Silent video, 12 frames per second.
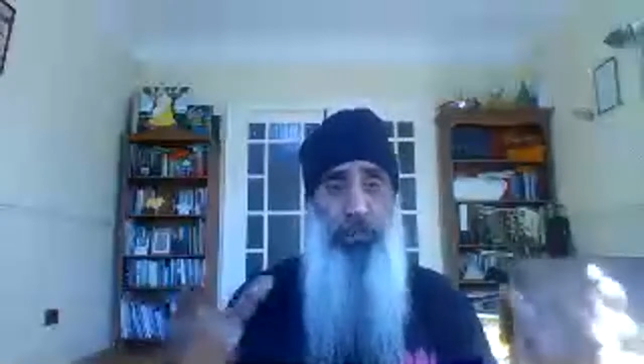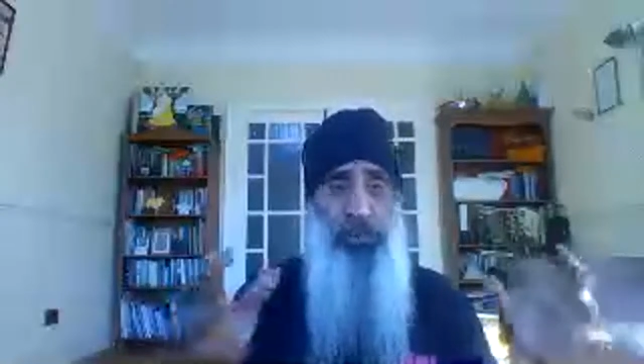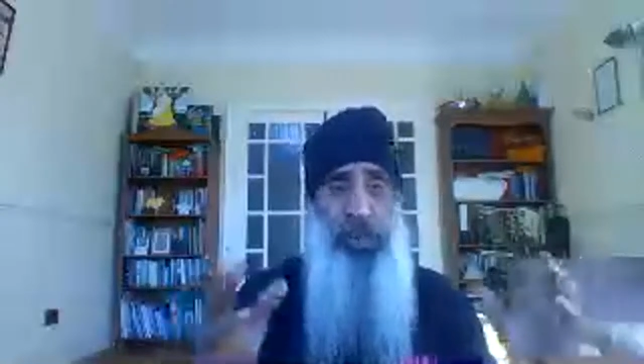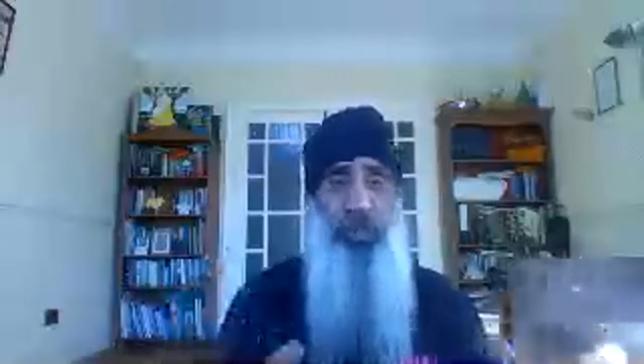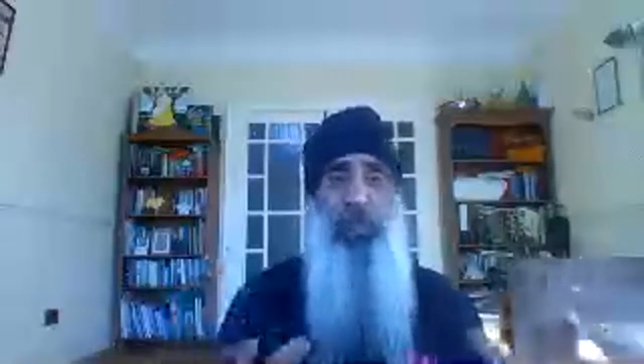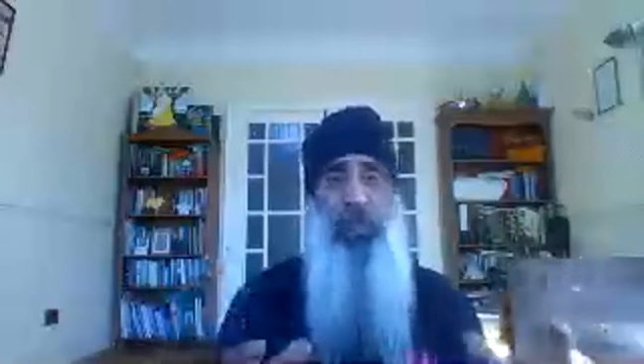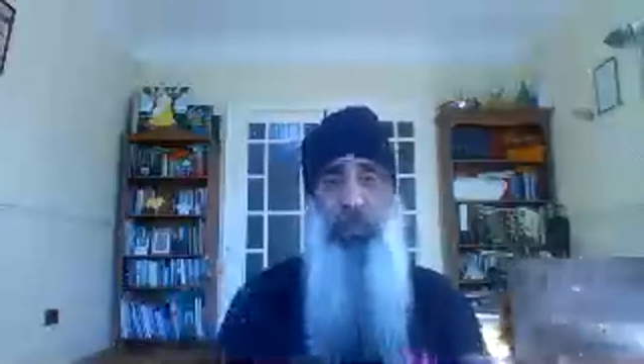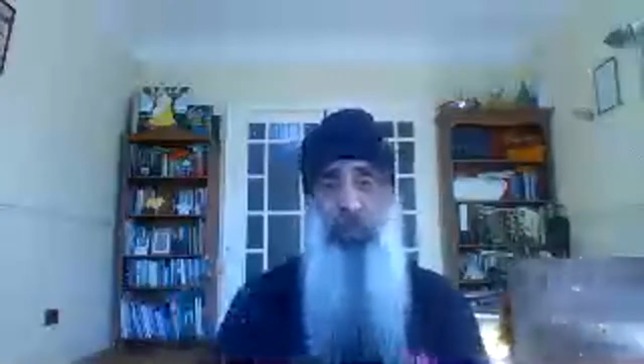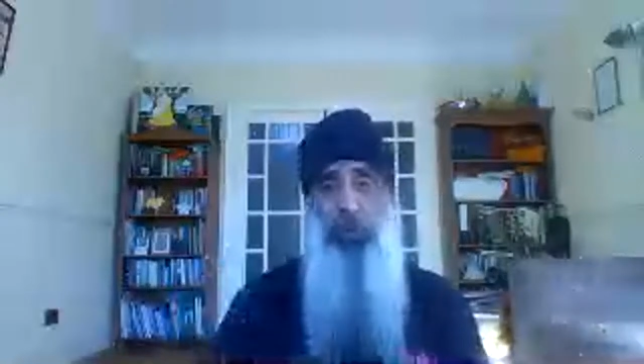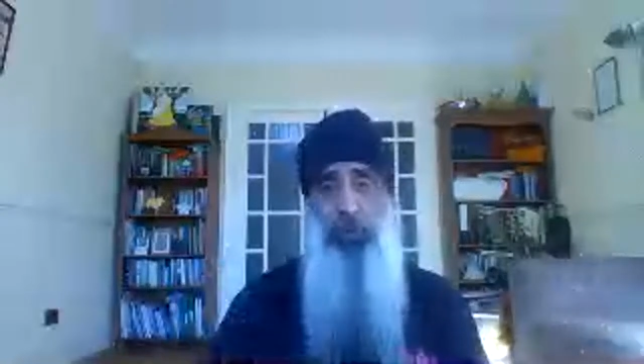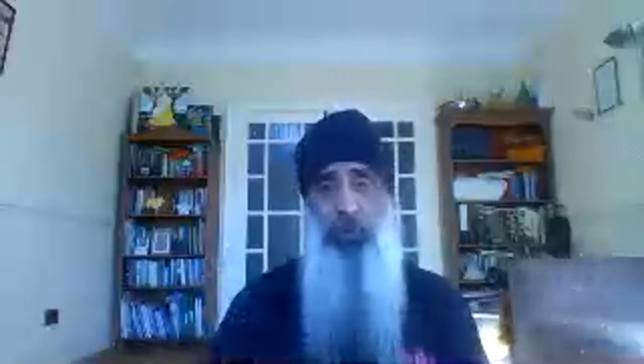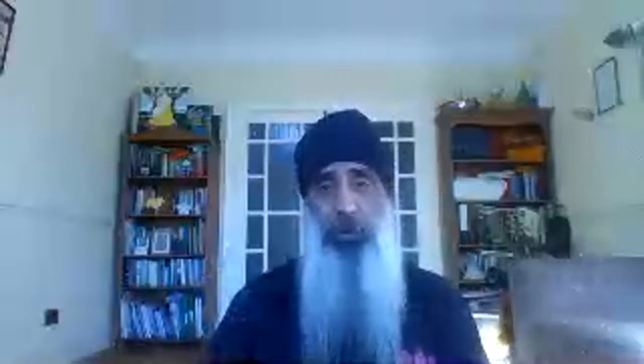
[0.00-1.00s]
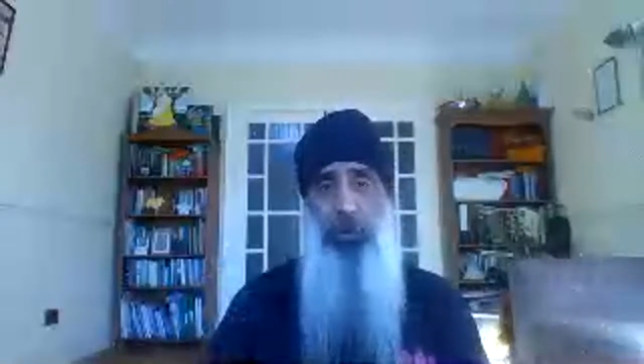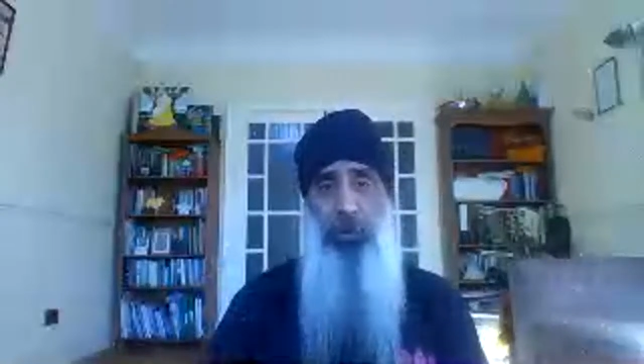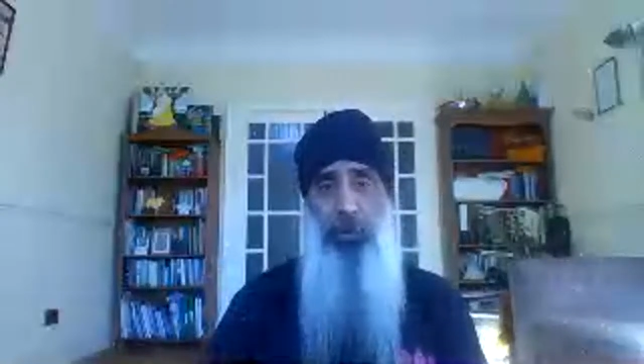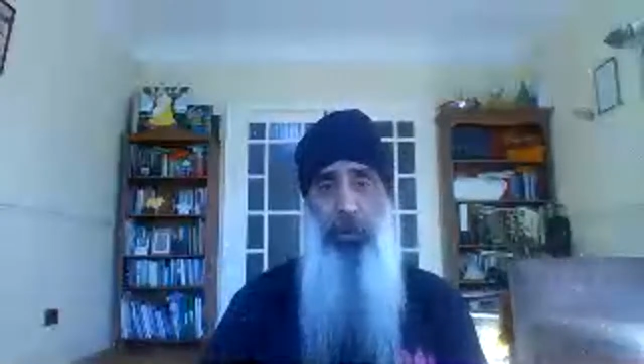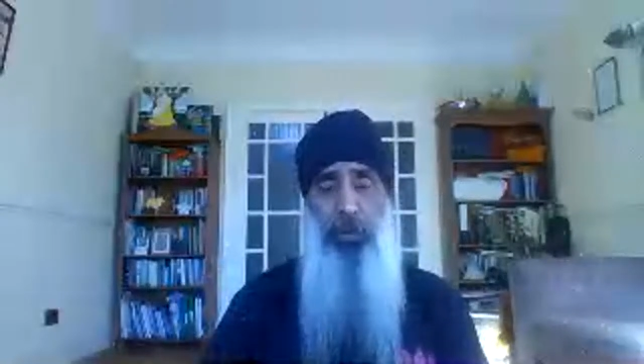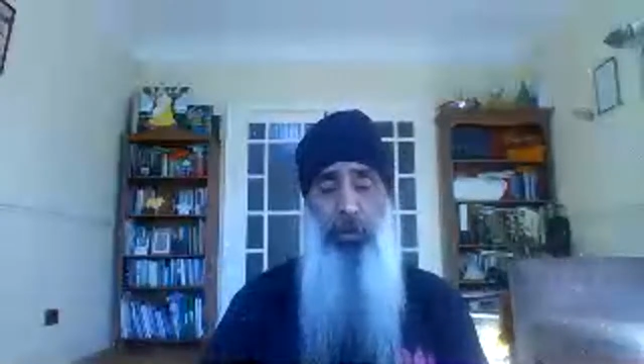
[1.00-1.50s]
been ridiculed
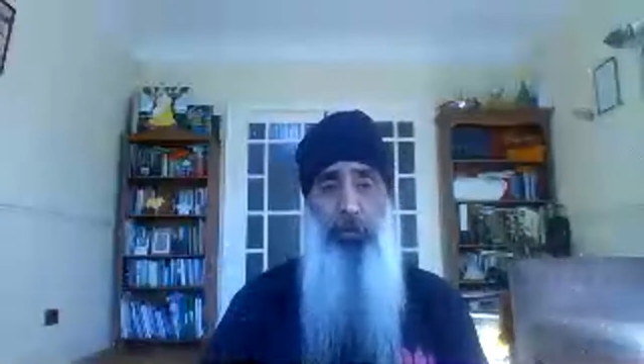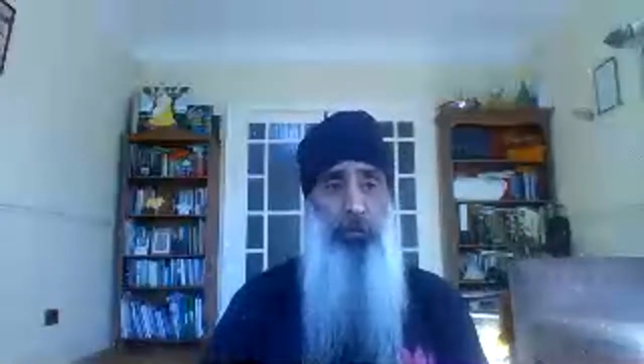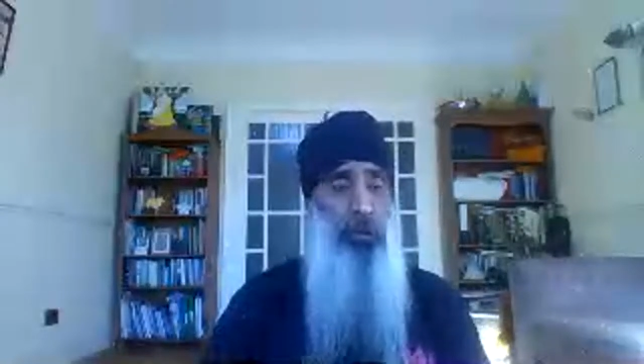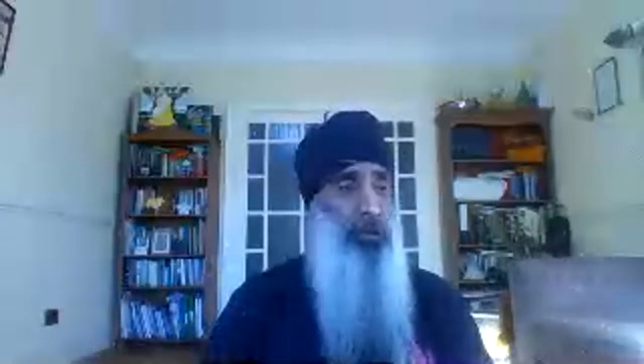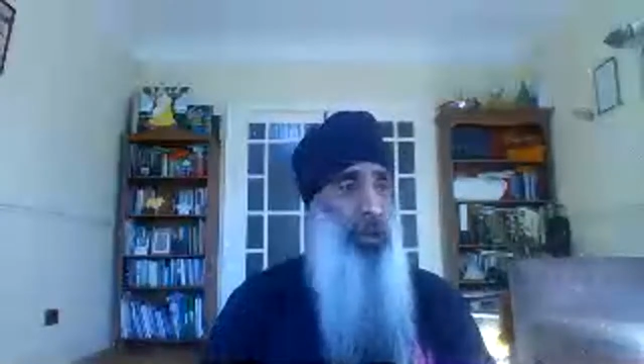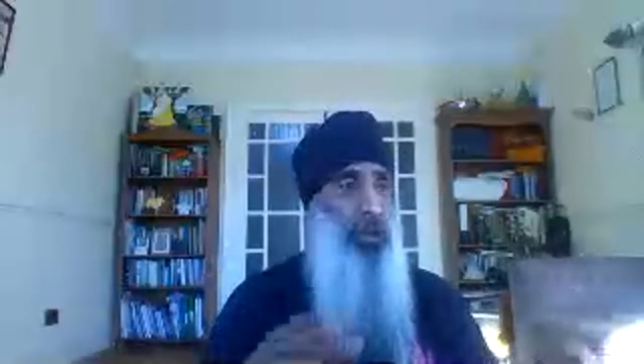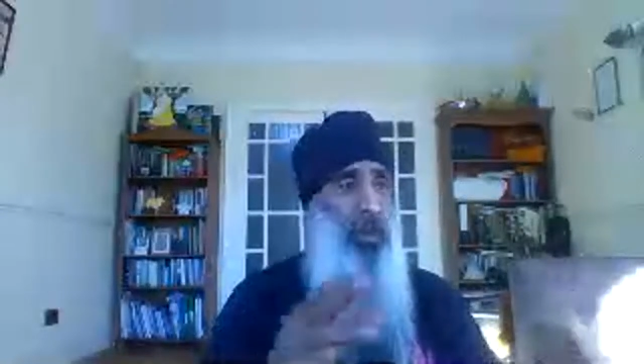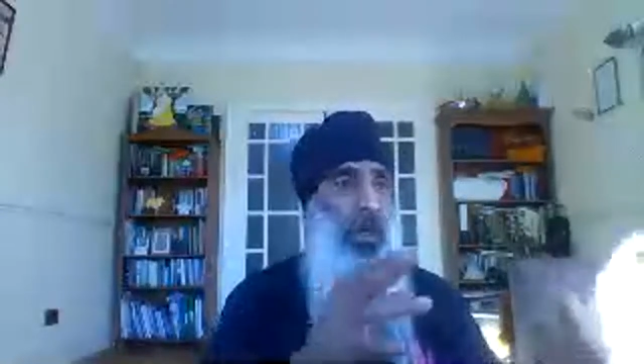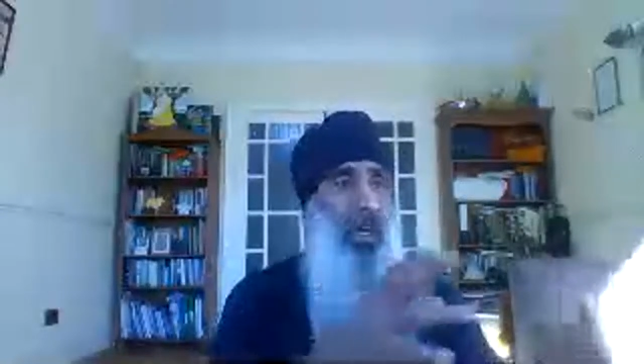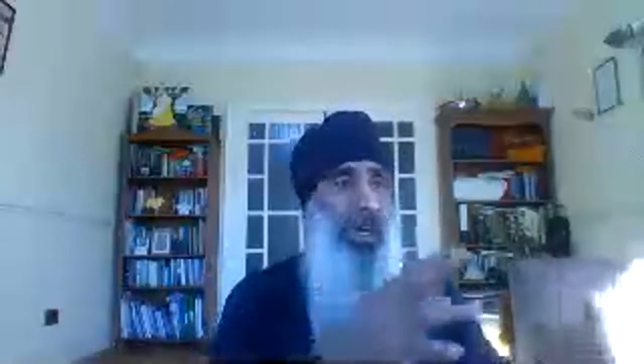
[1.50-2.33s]
for the